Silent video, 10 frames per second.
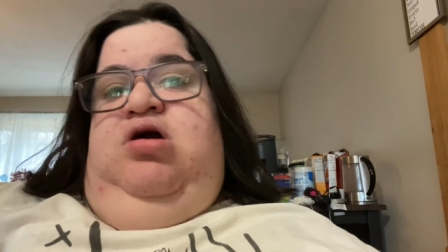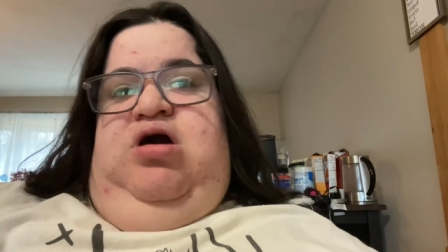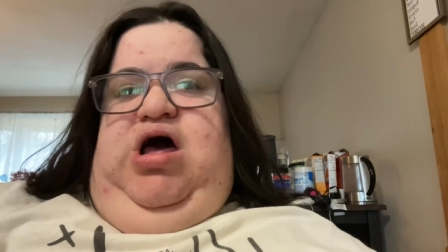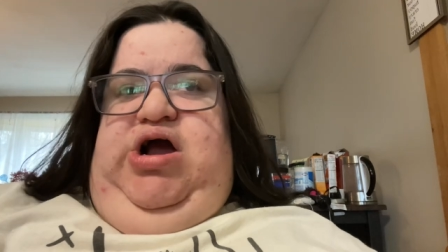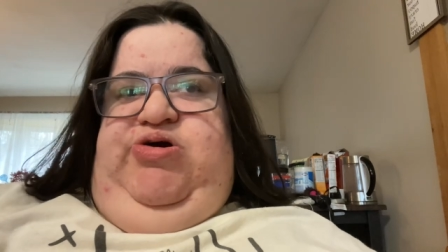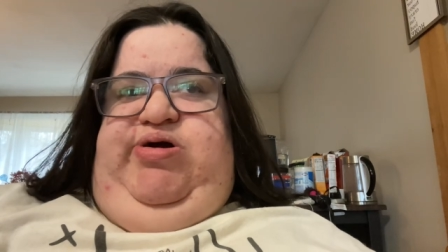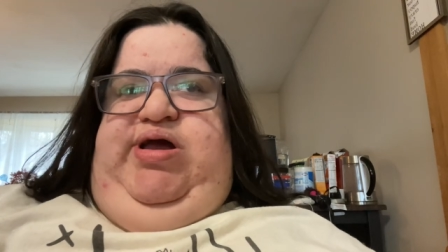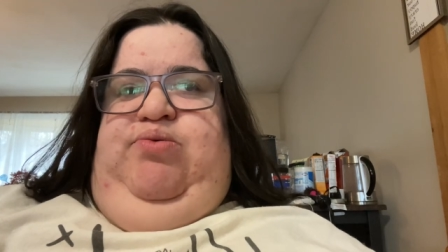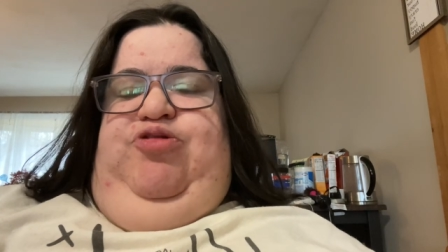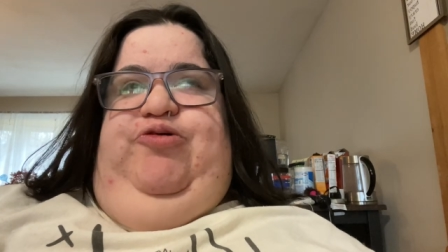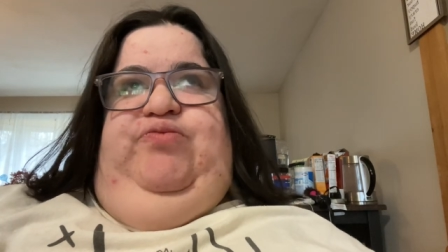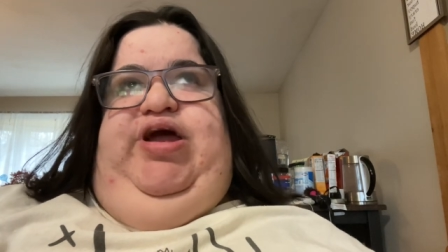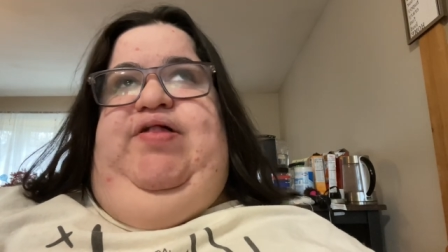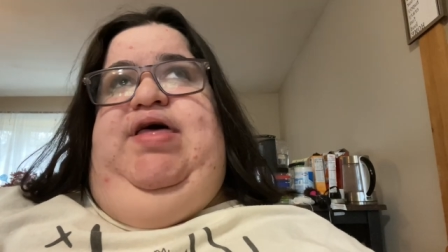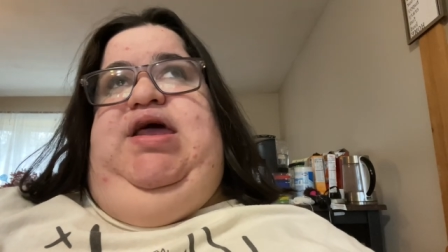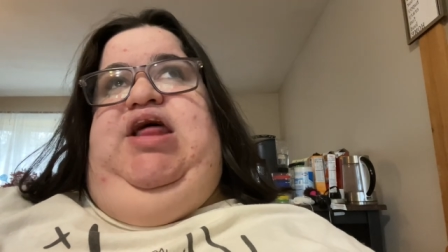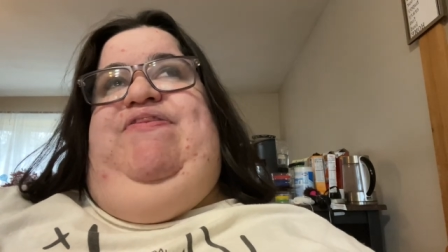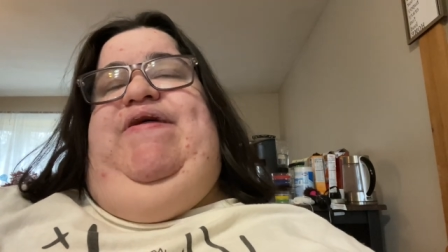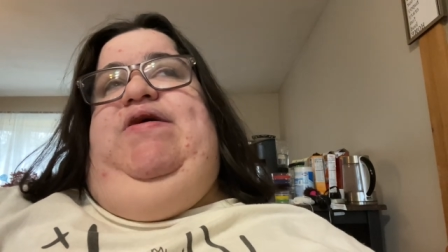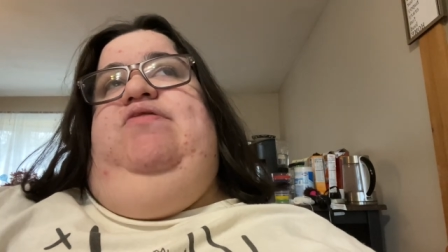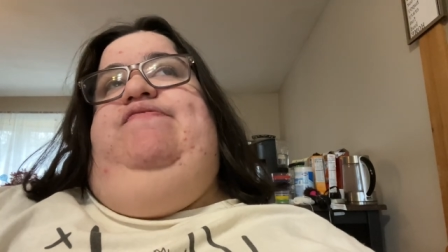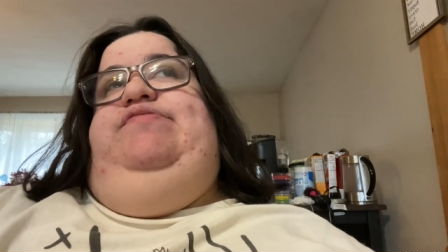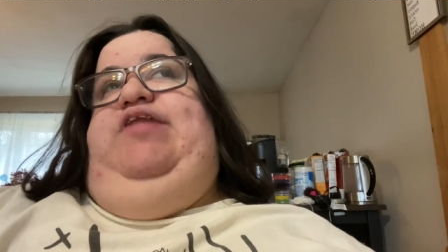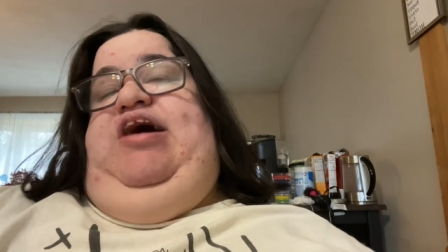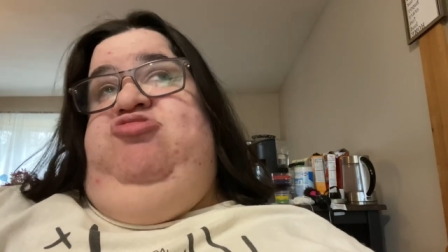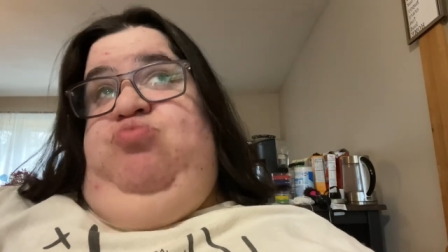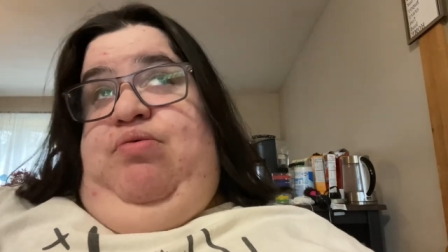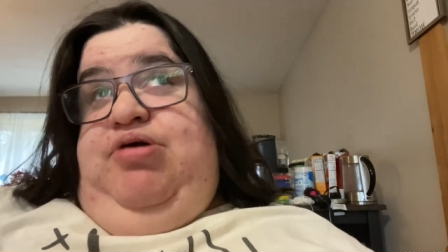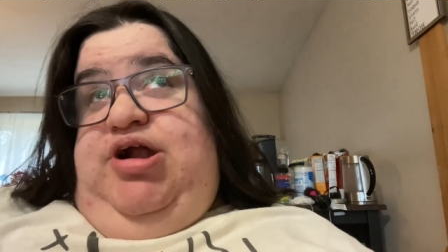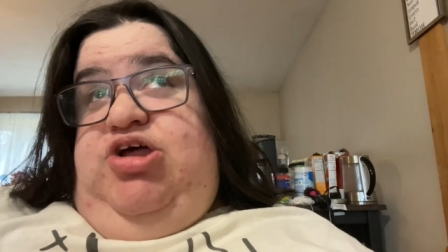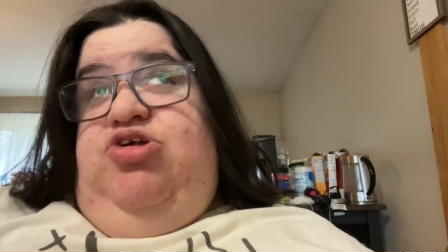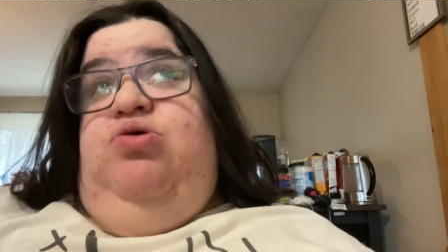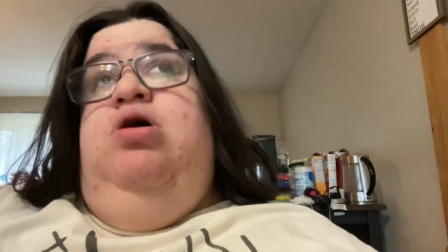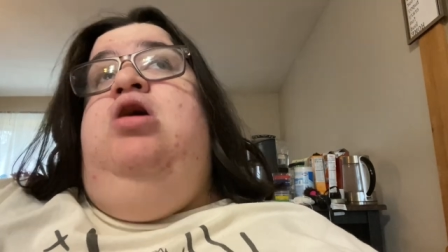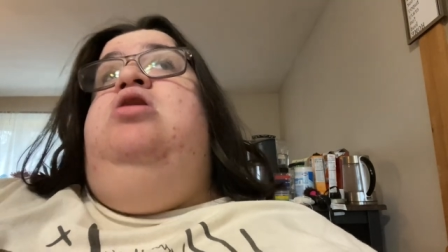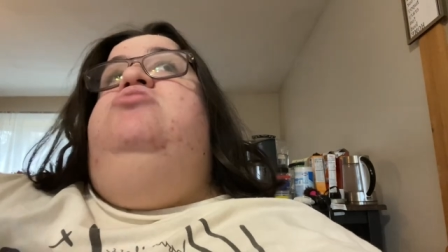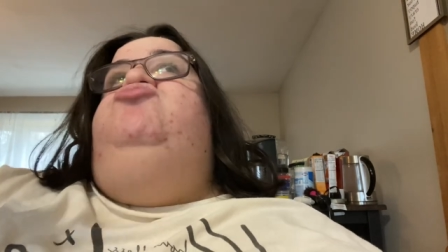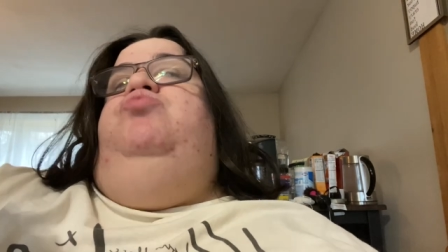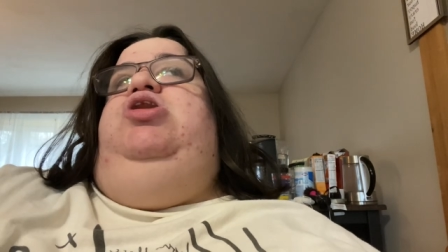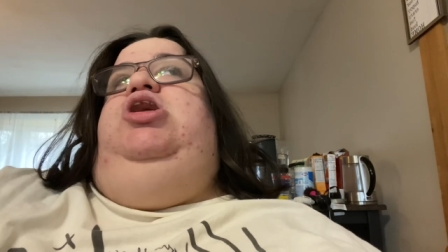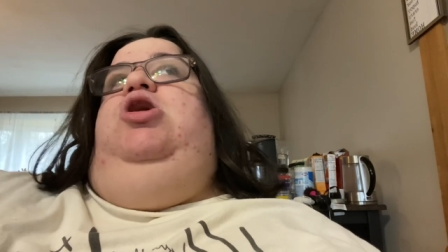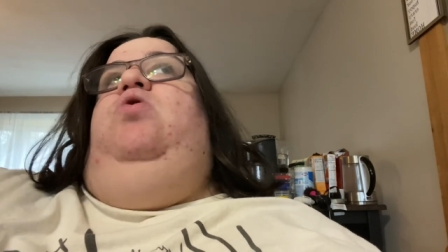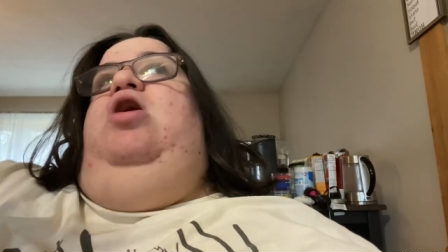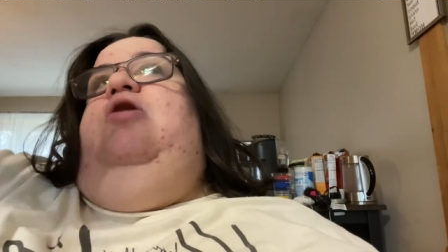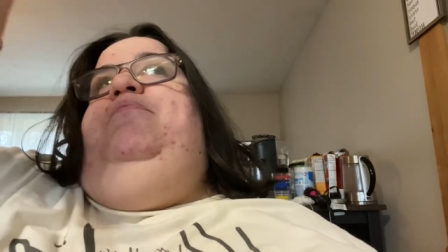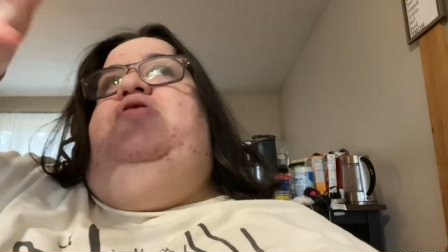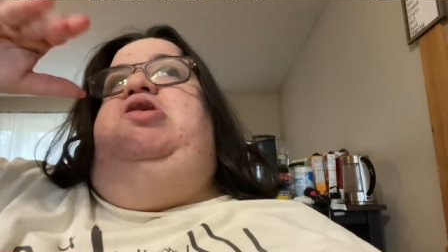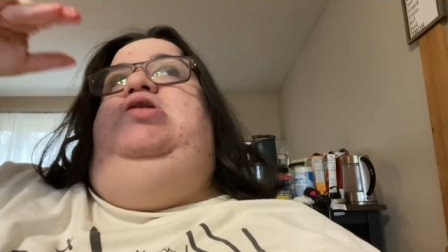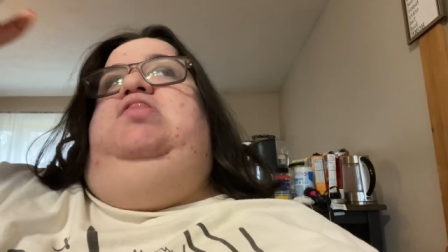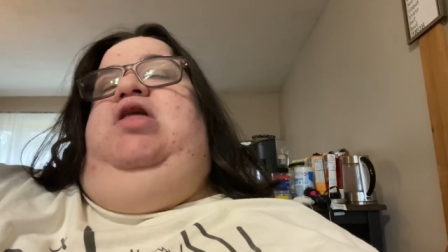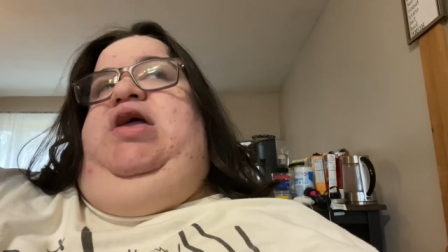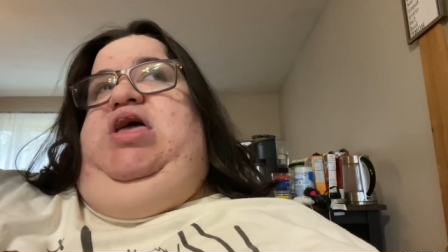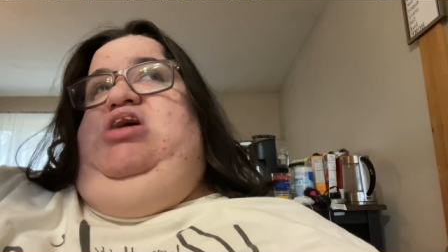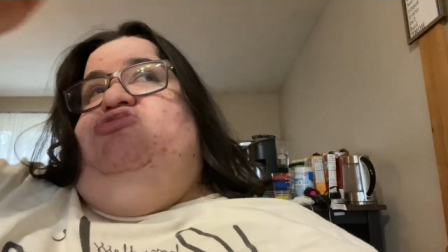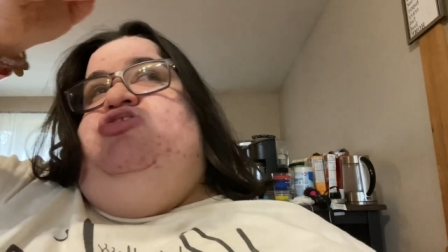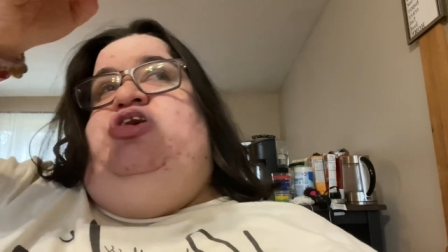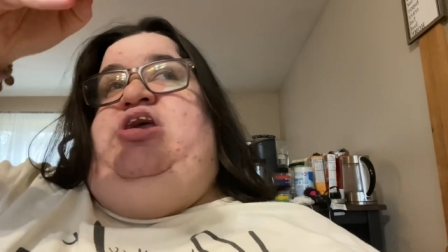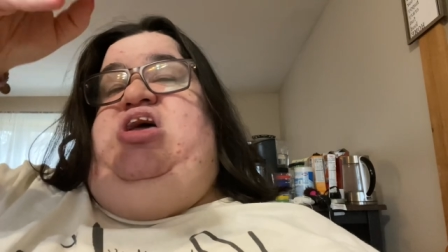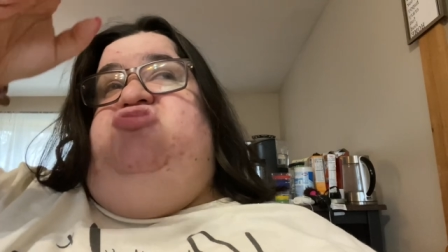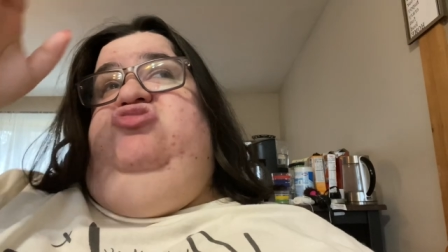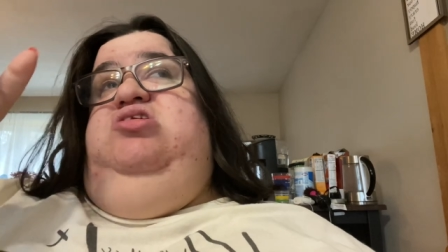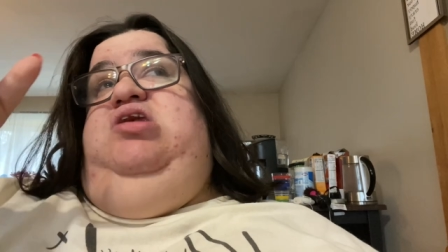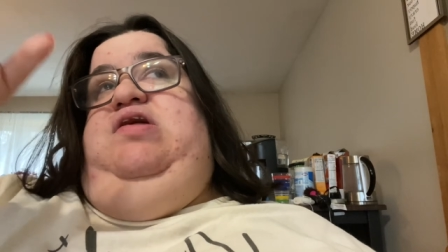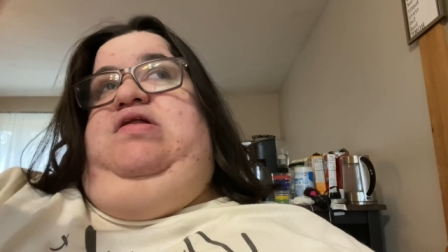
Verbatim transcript: concrete with a railing, and I think that's what we're gonna do. So we're gonna go up like into her kitchen and